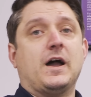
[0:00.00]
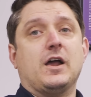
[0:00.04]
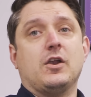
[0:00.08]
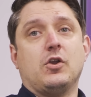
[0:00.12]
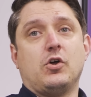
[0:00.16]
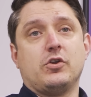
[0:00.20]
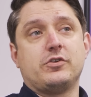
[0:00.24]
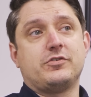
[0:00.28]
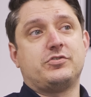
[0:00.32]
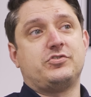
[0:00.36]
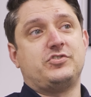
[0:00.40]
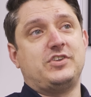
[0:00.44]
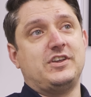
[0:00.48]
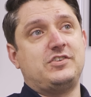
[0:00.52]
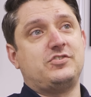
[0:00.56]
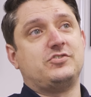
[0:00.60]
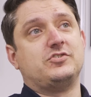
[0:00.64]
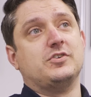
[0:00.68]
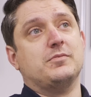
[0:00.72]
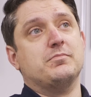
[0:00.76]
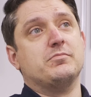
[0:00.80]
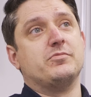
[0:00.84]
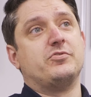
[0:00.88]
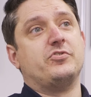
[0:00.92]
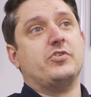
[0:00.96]
a lot of
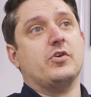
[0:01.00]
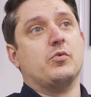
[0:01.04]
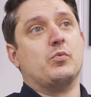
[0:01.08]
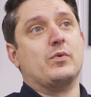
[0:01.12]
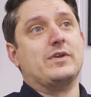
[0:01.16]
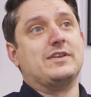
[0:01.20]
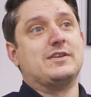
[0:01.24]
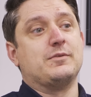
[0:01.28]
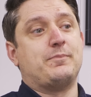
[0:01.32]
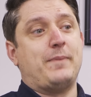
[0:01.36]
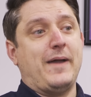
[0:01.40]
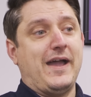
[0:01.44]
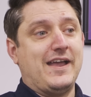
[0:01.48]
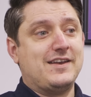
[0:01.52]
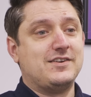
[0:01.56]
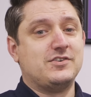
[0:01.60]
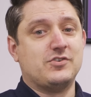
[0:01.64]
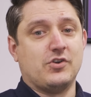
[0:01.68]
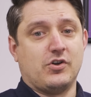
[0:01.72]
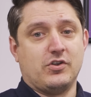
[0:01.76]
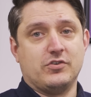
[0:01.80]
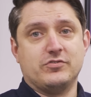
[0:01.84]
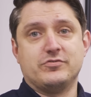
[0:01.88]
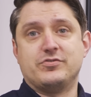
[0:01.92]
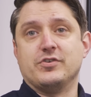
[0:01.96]
systems that we
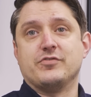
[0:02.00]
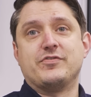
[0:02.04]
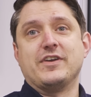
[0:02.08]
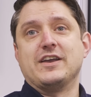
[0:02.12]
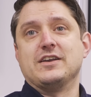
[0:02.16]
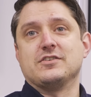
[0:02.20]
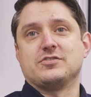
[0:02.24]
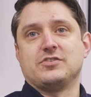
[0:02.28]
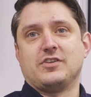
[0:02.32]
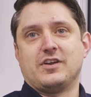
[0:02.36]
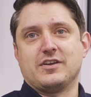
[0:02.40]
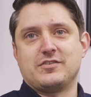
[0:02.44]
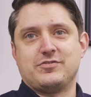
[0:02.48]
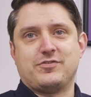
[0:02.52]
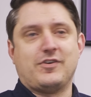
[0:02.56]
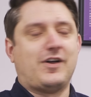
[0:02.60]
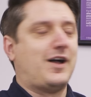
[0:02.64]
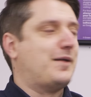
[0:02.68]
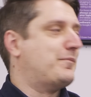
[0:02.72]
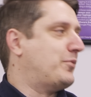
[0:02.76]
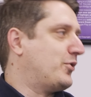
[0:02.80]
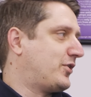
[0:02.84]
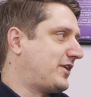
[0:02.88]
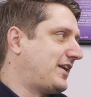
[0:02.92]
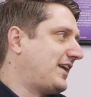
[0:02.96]
depend on for things like
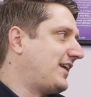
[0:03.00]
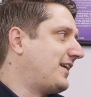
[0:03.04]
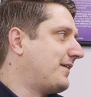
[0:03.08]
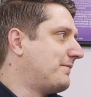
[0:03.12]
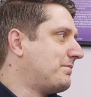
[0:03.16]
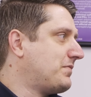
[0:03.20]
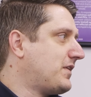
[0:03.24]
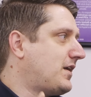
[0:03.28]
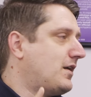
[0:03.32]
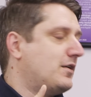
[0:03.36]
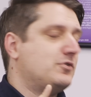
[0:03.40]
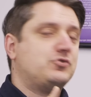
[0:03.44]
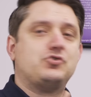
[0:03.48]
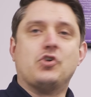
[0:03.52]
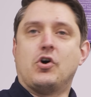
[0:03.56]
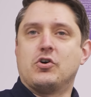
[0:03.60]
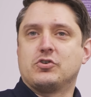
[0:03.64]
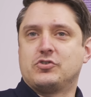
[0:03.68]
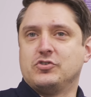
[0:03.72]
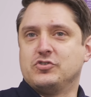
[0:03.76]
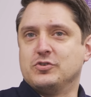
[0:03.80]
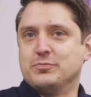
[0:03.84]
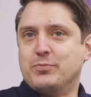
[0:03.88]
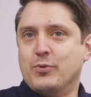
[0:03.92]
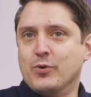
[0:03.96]
flight booking,
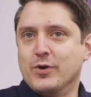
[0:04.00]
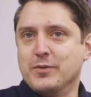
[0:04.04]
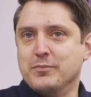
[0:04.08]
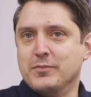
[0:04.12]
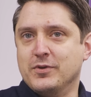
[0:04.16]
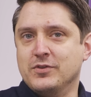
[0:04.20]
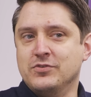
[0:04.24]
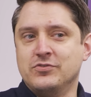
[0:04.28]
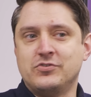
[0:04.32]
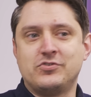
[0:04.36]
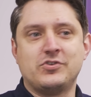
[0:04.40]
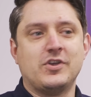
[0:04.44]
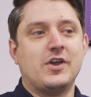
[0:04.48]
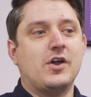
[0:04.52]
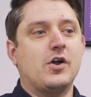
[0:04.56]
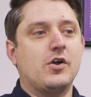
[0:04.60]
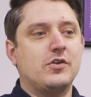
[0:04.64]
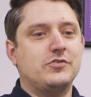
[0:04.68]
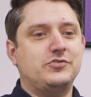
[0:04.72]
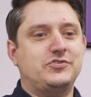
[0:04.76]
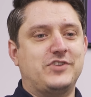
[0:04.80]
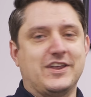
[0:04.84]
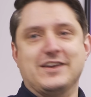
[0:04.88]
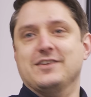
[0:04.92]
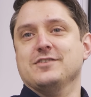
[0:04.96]
doctor's appointments,
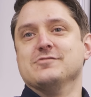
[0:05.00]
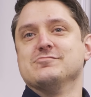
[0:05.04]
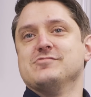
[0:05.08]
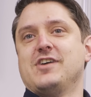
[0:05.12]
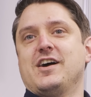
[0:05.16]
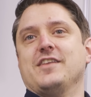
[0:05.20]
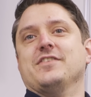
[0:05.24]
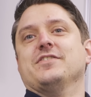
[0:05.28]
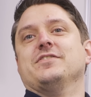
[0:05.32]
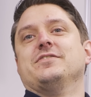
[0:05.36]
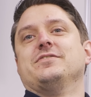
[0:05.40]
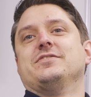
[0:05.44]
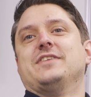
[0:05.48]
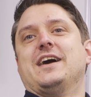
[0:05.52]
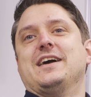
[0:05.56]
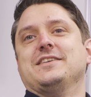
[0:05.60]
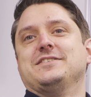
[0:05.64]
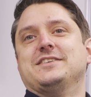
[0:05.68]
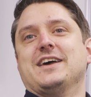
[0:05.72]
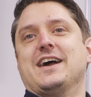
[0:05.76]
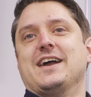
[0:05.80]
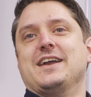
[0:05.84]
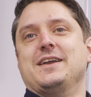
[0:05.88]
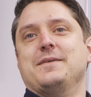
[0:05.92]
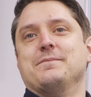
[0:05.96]
didn't run
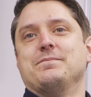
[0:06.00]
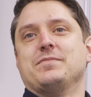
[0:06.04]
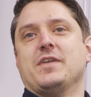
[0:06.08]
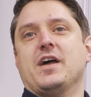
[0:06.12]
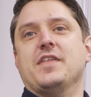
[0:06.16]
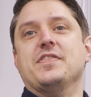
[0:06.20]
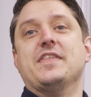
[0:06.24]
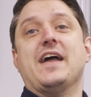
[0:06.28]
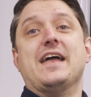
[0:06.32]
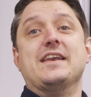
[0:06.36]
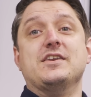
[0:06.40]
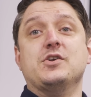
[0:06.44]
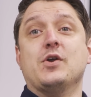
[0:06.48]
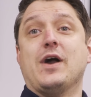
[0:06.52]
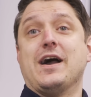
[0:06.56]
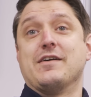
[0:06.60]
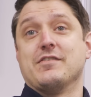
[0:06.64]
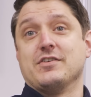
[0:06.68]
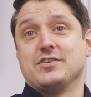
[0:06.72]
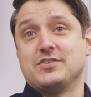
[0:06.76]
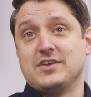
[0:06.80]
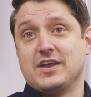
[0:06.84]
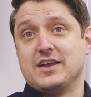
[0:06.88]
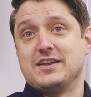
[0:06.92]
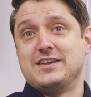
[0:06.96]
that day. And then you have
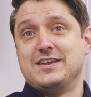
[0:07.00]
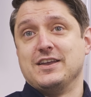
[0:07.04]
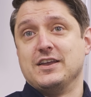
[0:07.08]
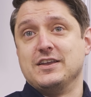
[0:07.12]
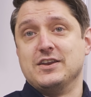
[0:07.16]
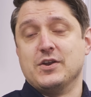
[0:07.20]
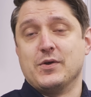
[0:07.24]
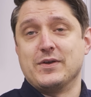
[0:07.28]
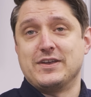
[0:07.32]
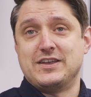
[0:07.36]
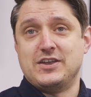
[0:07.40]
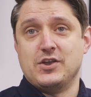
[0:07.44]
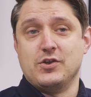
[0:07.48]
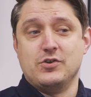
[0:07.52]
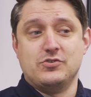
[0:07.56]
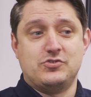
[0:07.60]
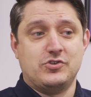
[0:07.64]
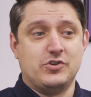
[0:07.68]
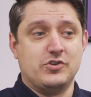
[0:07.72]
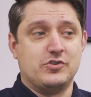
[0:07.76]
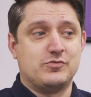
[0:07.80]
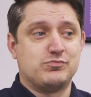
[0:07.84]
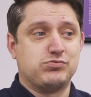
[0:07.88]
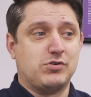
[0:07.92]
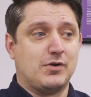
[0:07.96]
a, a you know a huge,
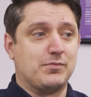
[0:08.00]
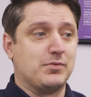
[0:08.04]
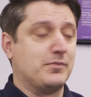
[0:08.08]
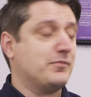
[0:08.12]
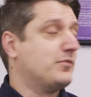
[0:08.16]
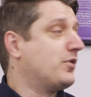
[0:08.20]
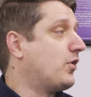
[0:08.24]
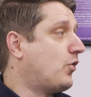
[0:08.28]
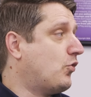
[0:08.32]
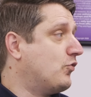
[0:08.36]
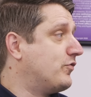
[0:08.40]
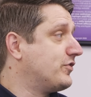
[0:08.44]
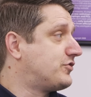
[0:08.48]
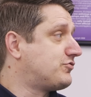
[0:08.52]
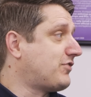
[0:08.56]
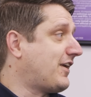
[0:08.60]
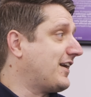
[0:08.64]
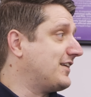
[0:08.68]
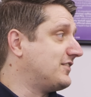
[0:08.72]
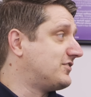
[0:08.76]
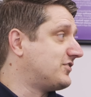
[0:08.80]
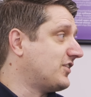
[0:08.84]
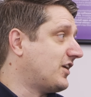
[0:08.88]
huge problem. All the train